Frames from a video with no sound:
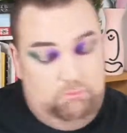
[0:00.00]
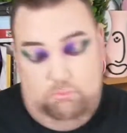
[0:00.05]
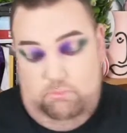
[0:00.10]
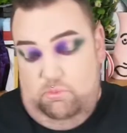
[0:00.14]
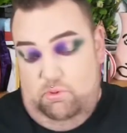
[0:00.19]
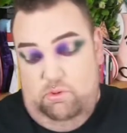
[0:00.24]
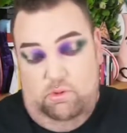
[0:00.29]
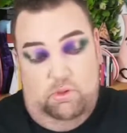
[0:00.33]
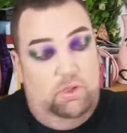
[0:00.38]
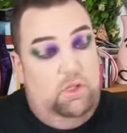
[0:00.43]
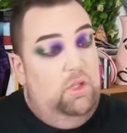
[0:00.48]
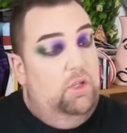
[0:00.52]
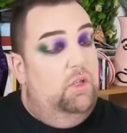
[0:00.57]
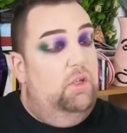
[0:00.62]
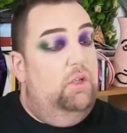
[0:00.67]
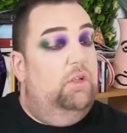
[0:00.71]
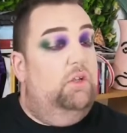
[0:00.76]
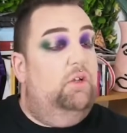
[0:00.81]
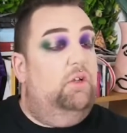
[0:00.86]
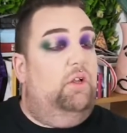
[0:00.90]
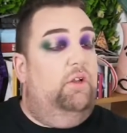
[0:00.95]

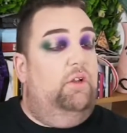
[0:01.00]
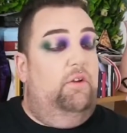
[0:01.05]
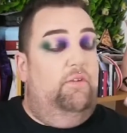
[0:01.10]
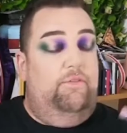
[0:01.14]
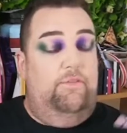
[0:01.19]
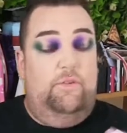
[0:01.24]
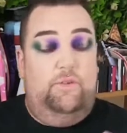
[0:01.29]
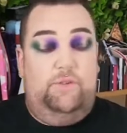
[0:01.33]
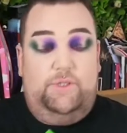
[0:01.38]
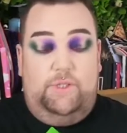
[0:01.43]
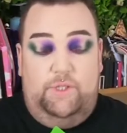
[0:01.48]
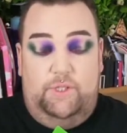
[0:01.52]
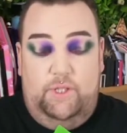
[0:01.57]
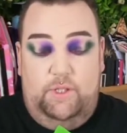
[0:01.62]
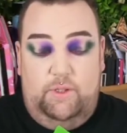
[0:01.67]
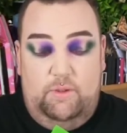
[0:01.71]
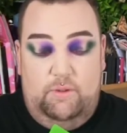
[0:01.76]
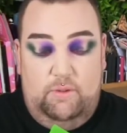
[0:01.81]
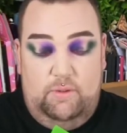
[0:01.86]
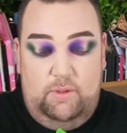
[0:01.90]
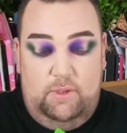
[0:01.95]
Got no thoughts on
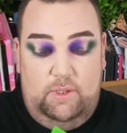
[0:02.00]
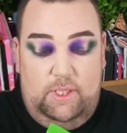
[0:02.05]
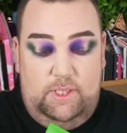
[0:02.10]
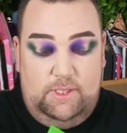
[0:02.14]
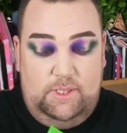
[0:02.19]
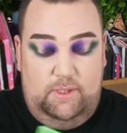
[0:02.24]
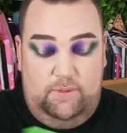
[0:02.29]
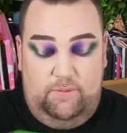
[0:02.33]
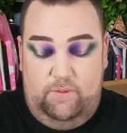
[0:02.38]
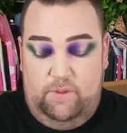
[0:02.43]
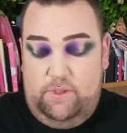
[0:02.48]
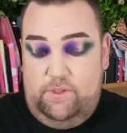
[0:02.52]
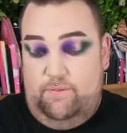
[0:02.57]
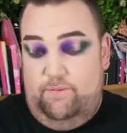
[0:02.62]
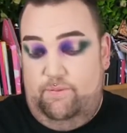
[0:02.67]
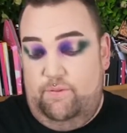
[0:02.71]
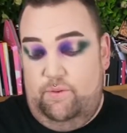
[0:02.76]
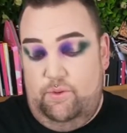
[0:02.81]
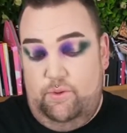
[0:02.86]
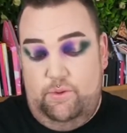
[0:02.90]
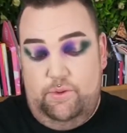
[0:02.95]
you. Let's give you some
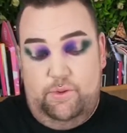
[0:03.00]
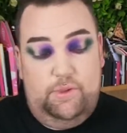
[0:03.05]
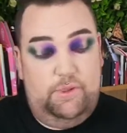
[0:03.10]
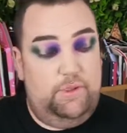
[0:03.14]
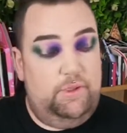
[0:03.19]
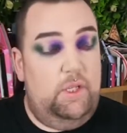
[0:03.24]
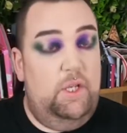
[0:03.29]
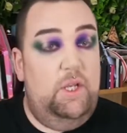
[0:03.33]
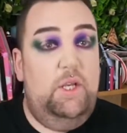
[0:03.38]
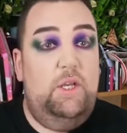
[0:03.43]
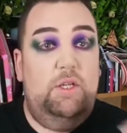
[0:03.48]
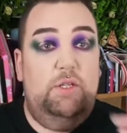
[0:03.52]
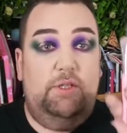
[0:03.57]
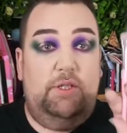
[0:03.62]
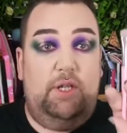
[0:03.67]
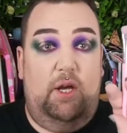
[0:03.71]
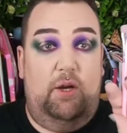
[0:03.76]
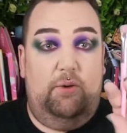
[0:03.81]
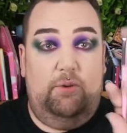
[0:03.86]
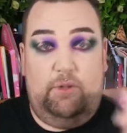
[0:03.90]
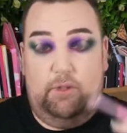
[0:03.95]
thoughts.
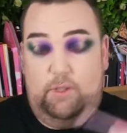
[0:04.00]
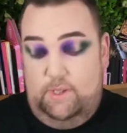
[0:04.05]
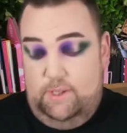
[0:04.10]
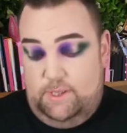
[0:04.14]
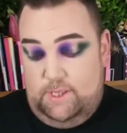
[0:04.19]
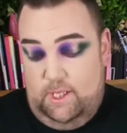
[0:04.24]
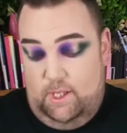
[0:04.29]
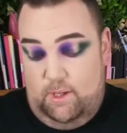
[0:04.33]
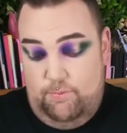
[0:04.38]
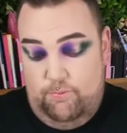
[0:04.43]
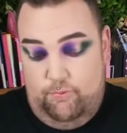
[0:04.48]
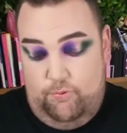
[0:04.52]
So, I'm gonna take a